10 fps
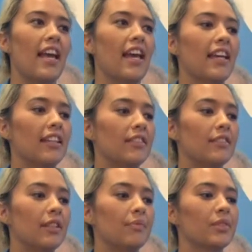And
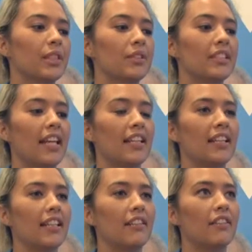she was
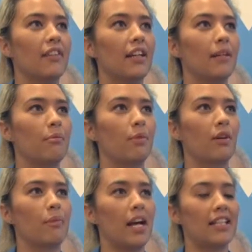taking care of him,
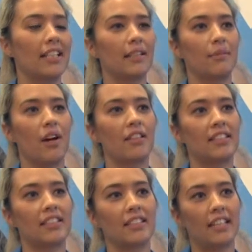reminding him
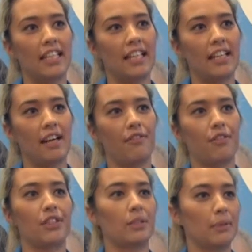constantly
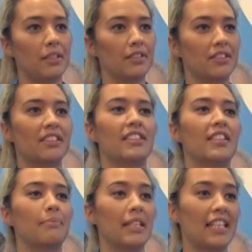for his pills
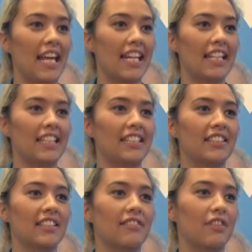to be taken,
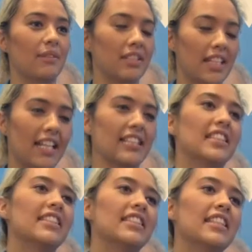for him to take his
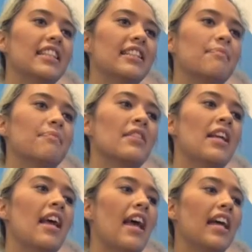insulin.
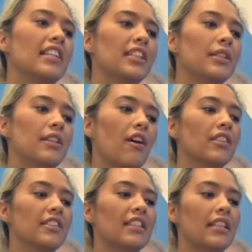And she
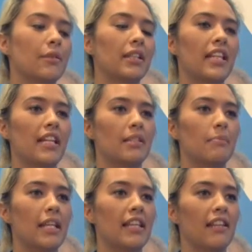constantly always had to
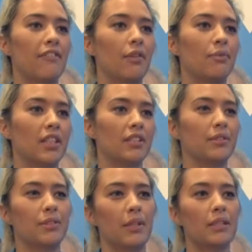be there for him, so she
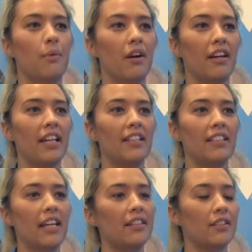was always worried.
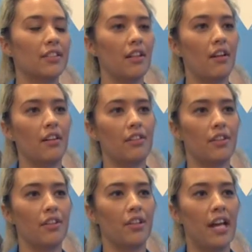And that took a toll on
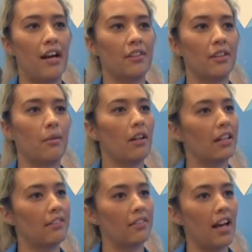her health and
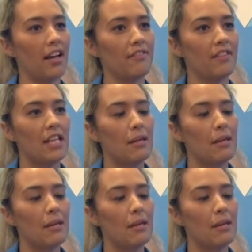quality of life.